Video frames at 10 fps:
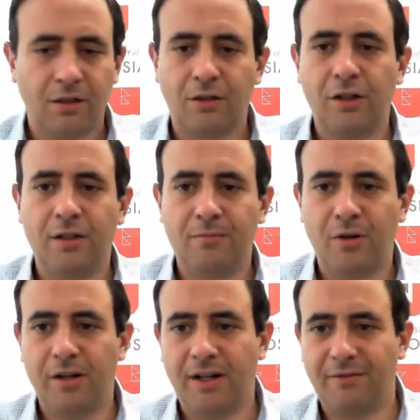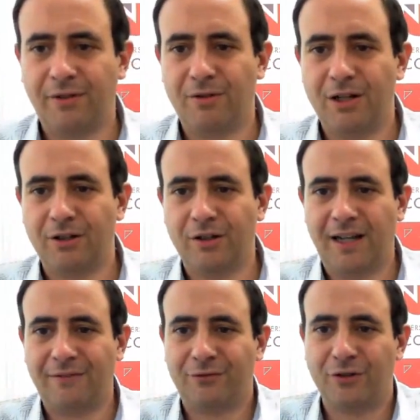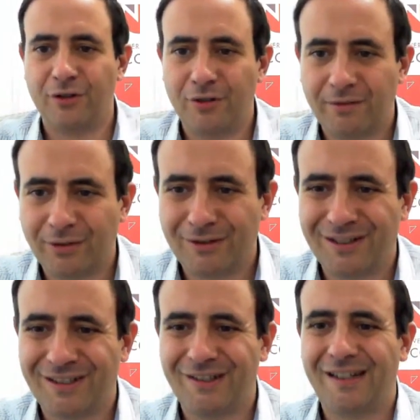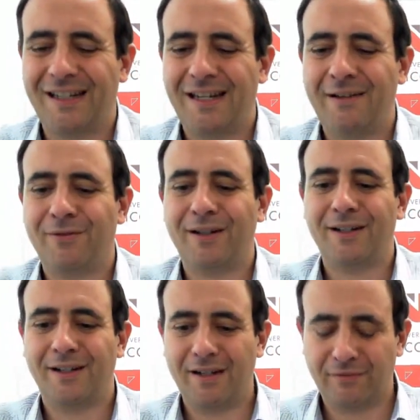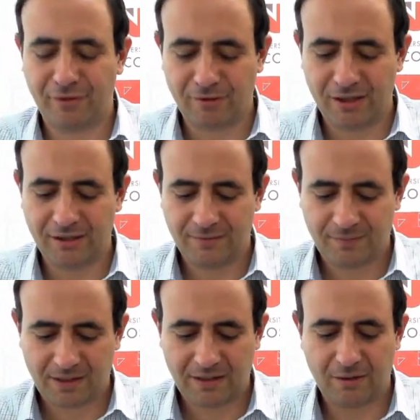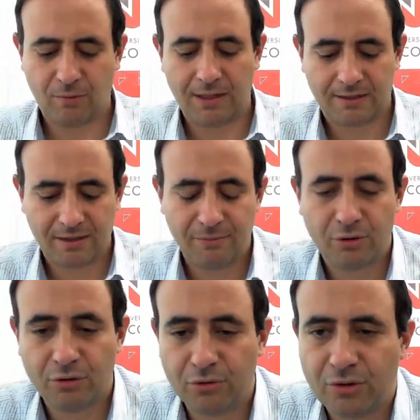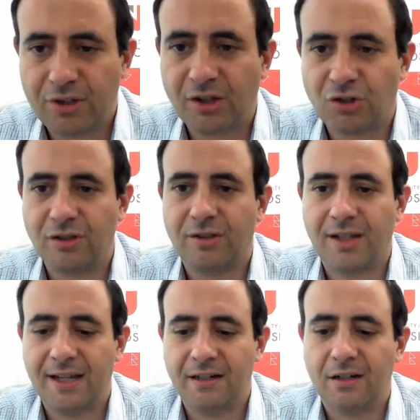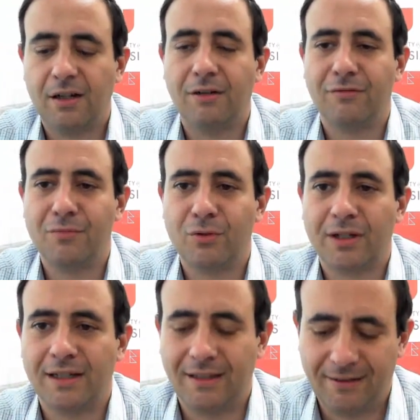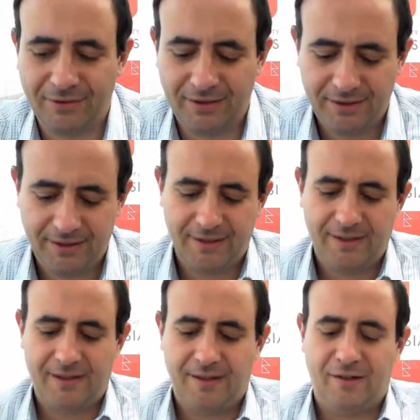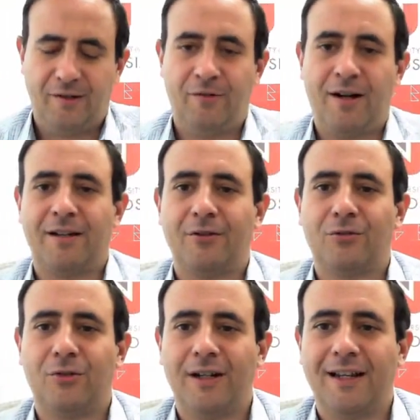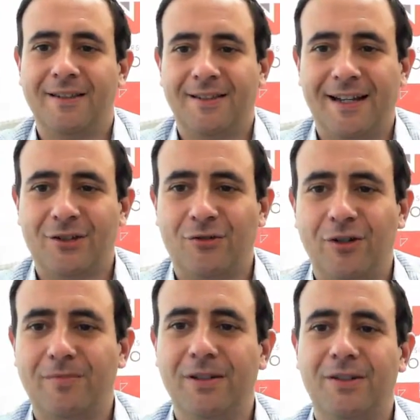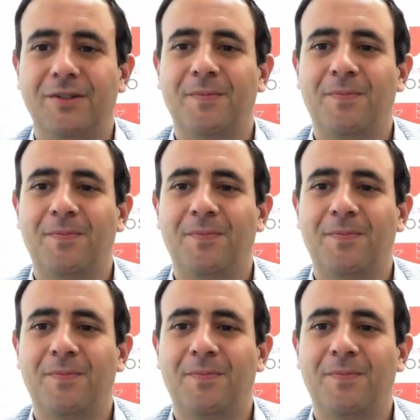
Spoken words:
Good morning, everyone. Good afternoon, everyone. Good evening, everyone. Welcome to session 10 of MOOC 11, Regulatory and Tax Treatment.